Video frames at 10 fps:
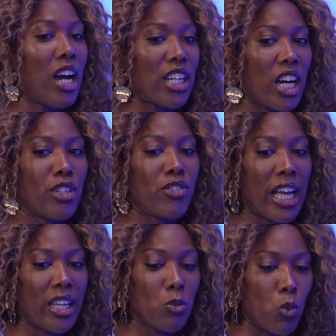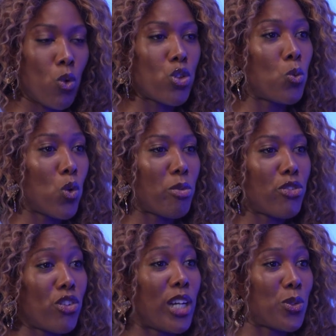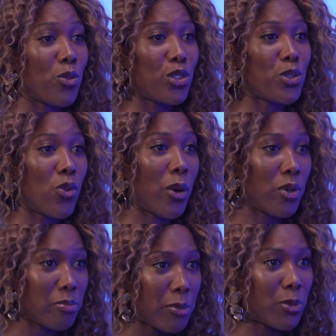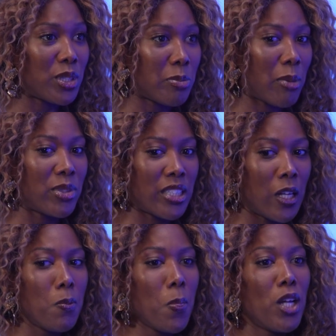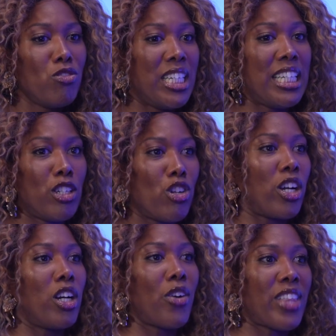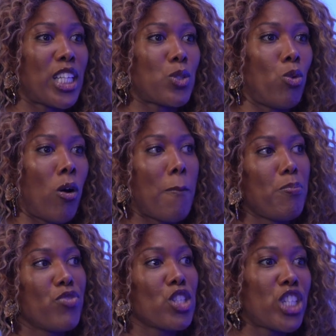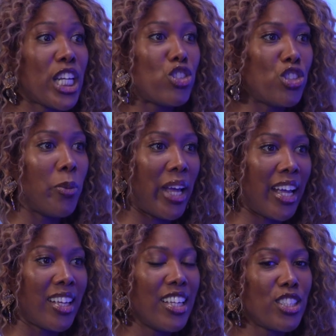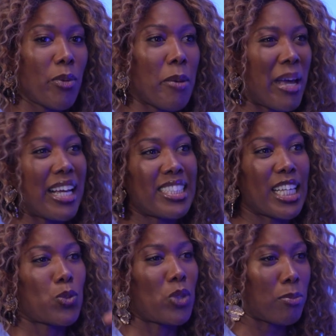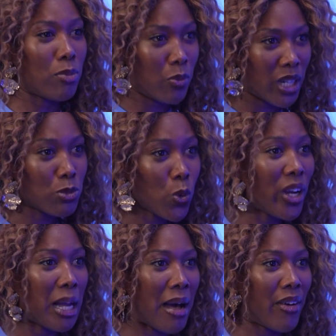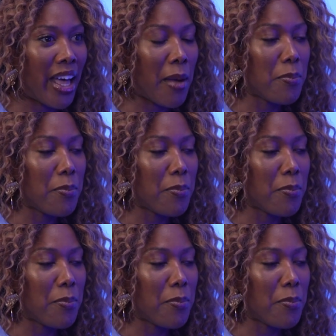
I kind of walk the walk before I talk the talk. I want people to be able to really look and go, that's what she's doing. So it makes sense when I'm talking about it.